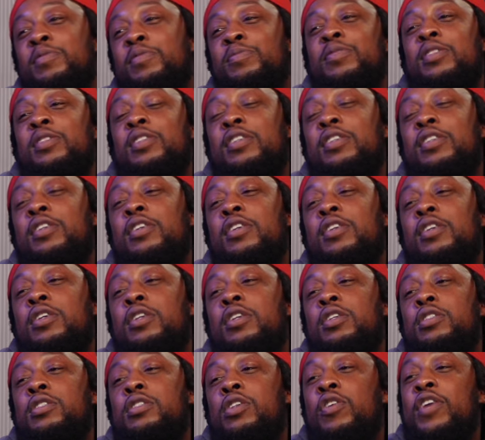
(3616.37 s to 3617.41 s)
Mm.
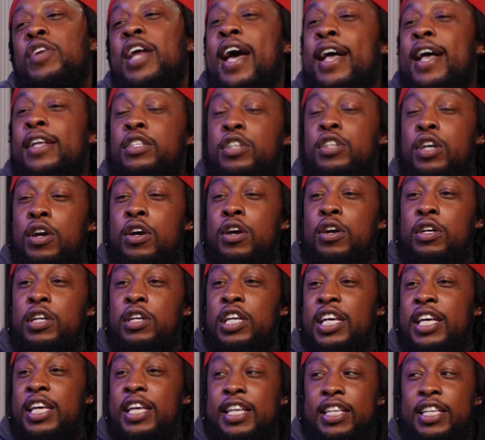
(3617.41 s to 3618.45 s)
So that turned
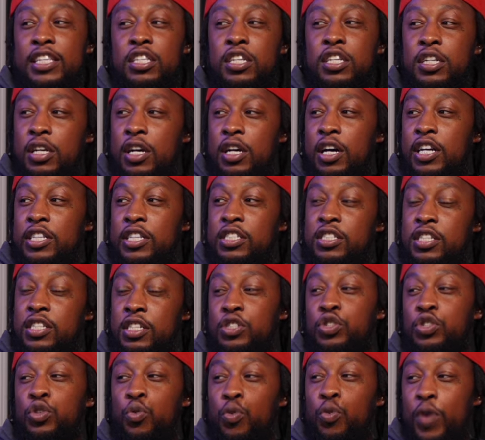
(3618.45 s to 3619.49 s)
it into a
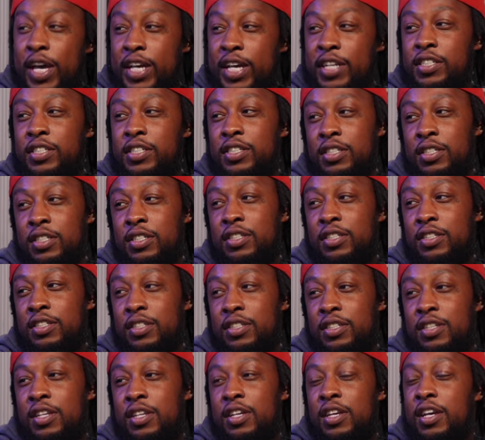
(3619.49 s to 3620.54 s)
situation.
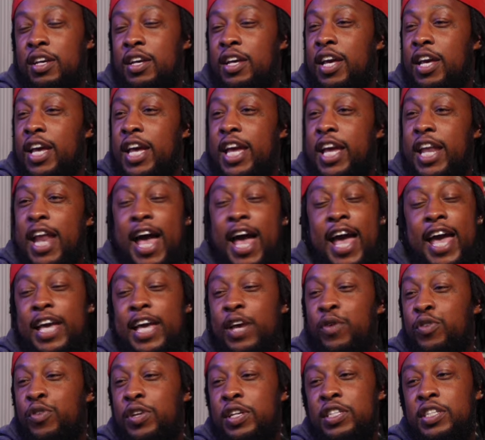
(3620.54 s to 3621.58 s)
Mm. And I
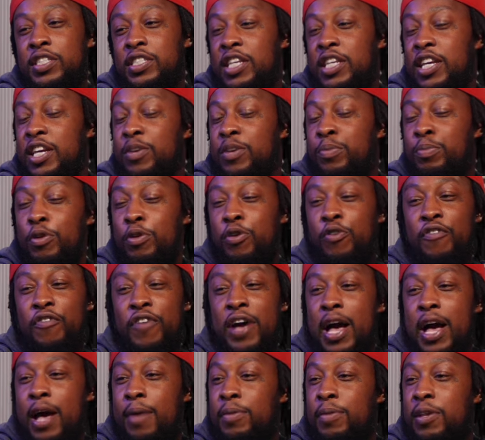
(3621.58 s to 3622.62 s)
ain't really seen bro
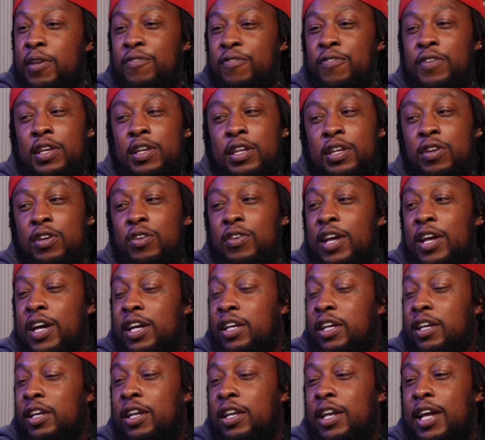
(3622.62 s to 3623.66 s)
vibe in a video
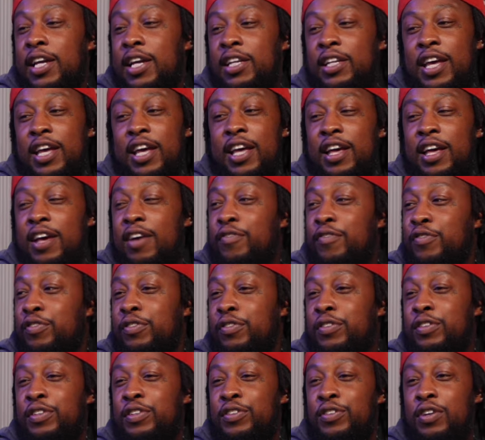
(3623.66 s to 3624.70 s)
like like that ever.
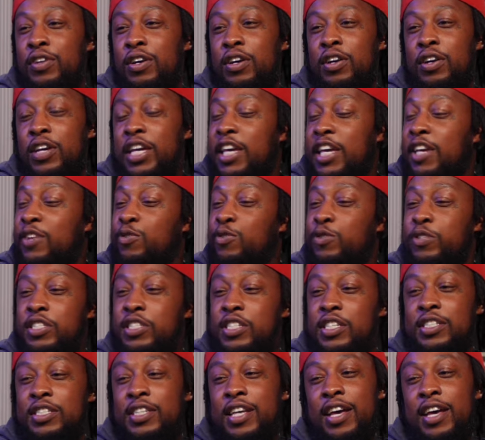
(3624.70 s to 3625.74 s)
You know, he was
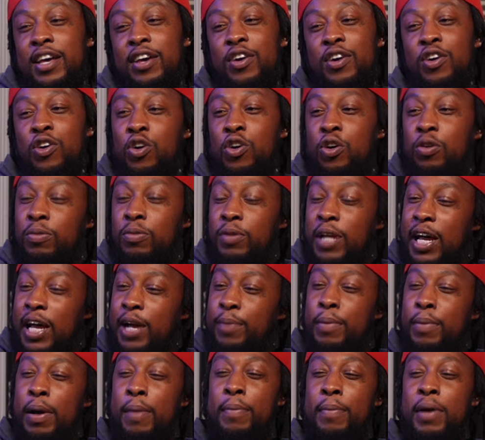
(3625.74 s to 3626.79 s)
just at home like
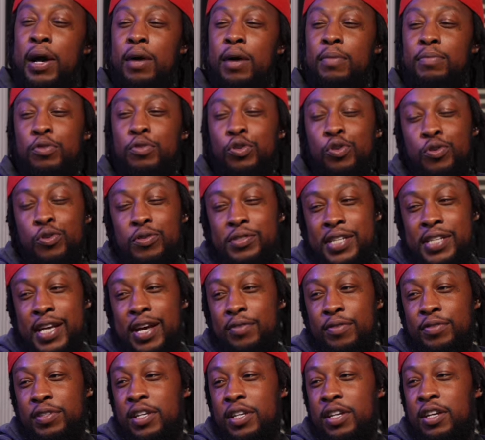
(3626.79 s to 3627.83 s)
my mom Duke's
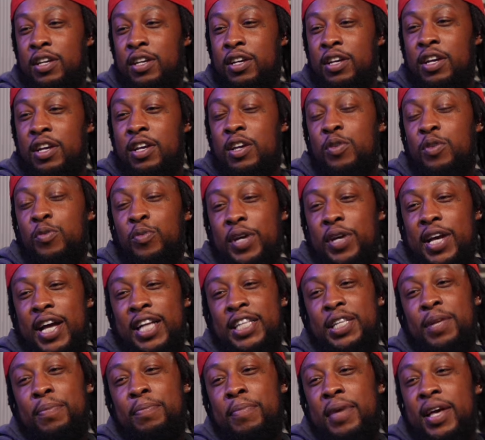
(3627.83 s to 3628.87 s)
out there. Yeah. We got
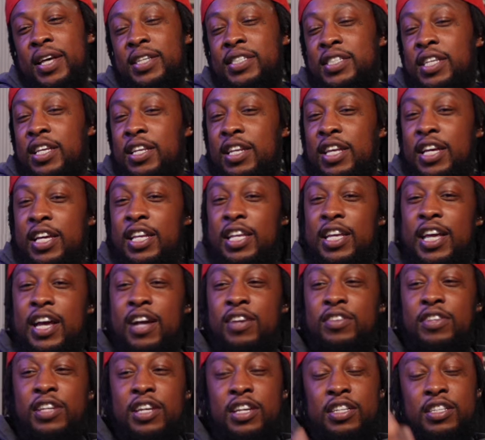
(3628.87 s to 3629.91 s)
the Mexican lady
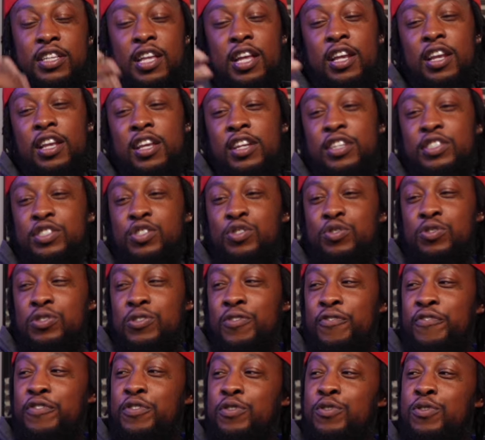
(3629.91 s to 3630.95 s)
out there. They let us use the
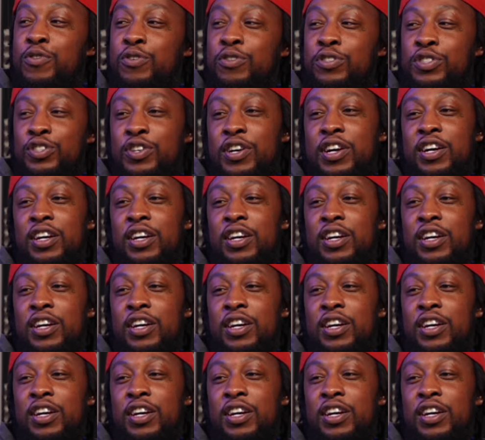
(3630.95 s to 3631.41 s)
food truck.